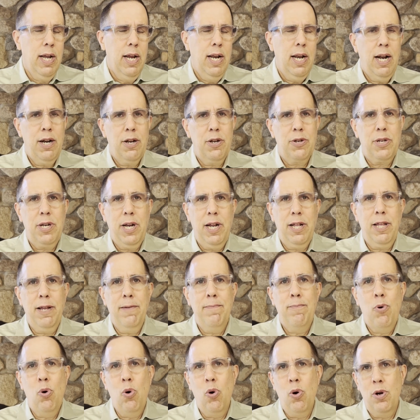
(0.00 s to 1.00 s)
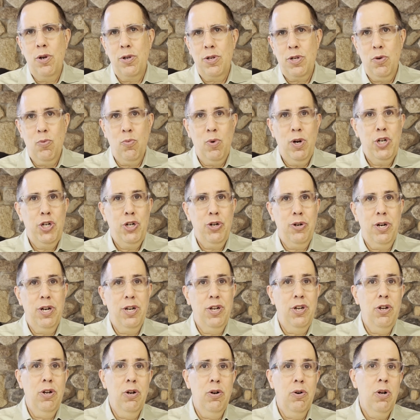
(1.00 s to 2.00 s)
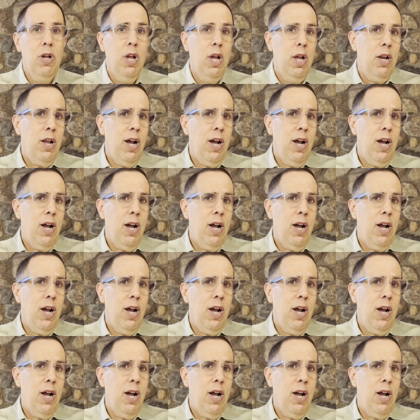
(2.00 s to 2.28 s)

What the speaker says: understand the importance of what you can do,